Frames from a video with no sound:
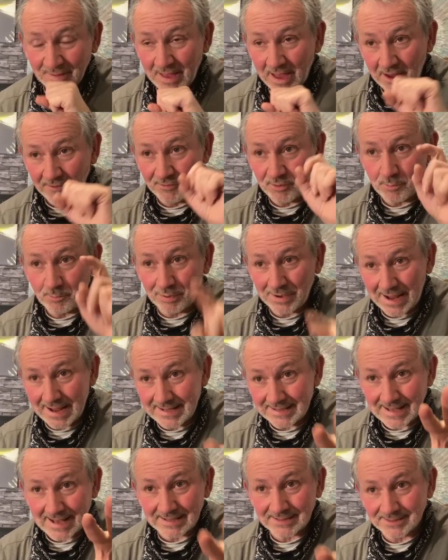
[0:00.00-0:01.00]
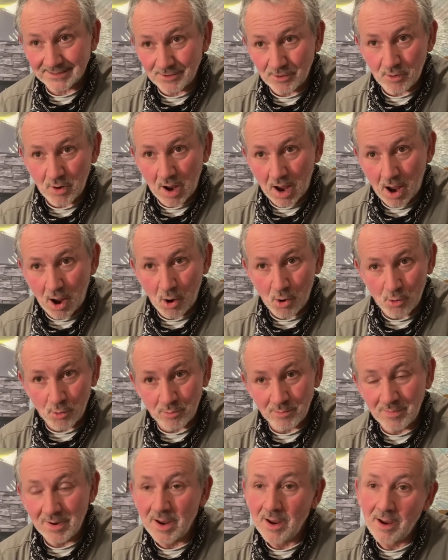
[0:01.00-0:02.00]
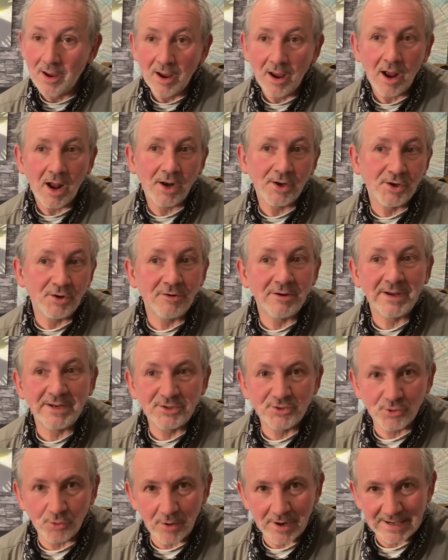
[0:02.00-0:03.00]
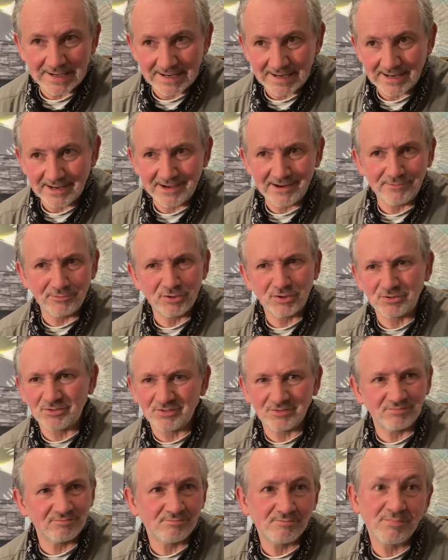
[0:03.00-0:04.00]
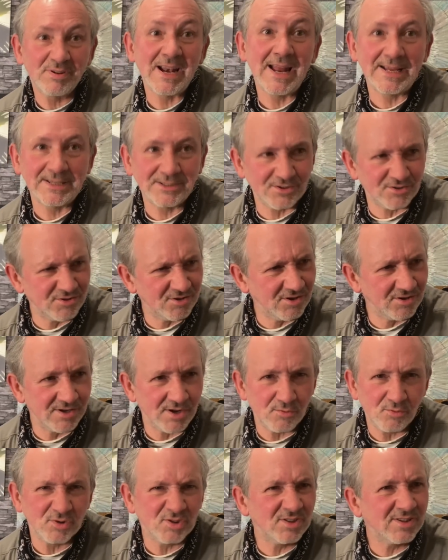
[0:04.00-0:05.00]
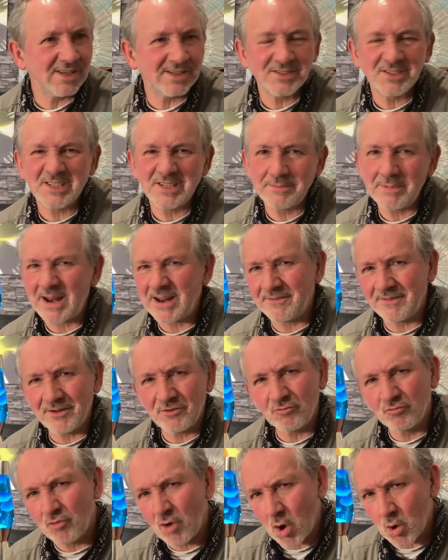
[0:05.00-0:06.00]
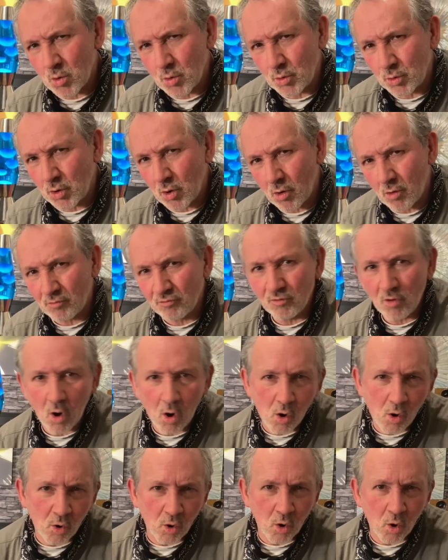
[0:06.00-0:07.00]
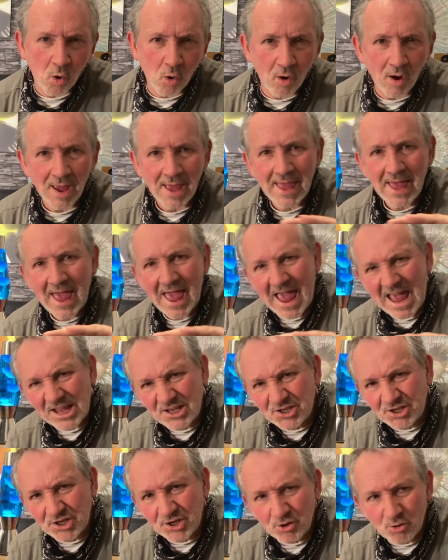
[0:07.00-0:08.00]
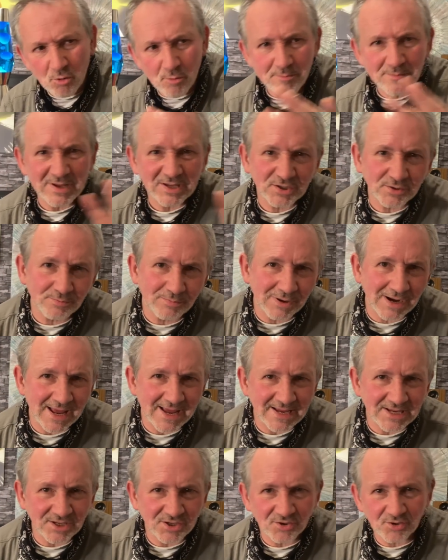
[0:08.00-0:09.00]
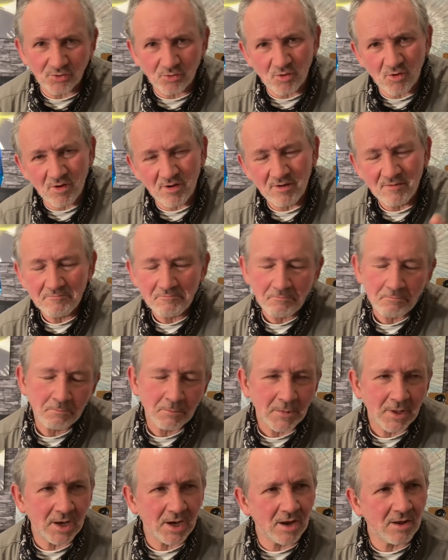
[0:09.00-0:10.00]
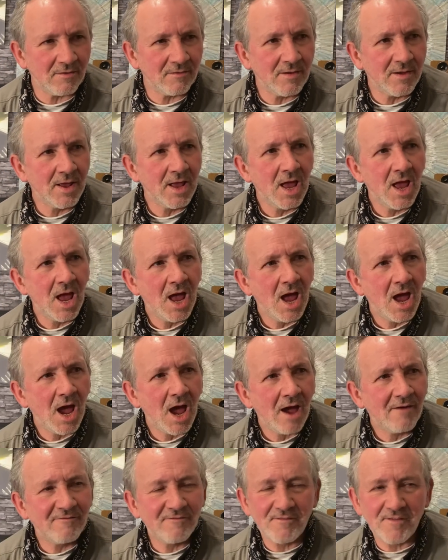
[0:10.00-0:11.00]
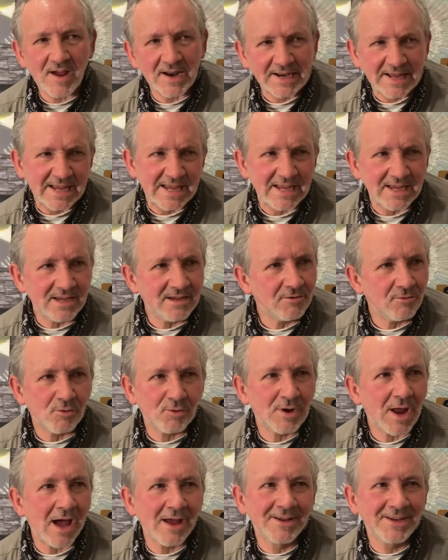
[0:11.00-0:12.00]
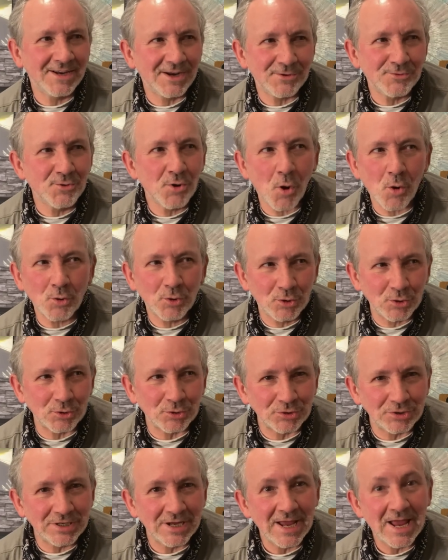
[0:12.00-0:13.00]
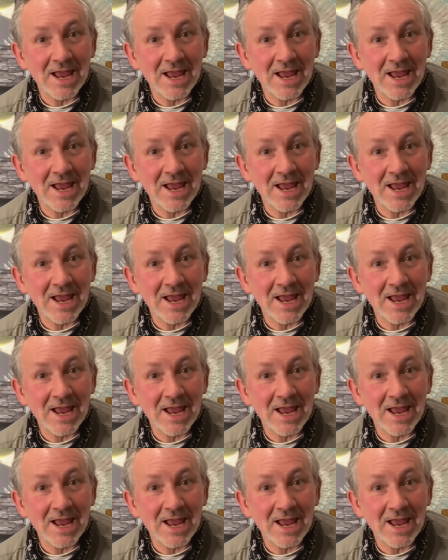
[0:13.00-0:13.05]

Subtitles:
if you played that song at home and you enjoyed it and it was pleasant and doesn't seem anything rogue or wrong or edgy or misplaced or, you know, funny or, you know, not good,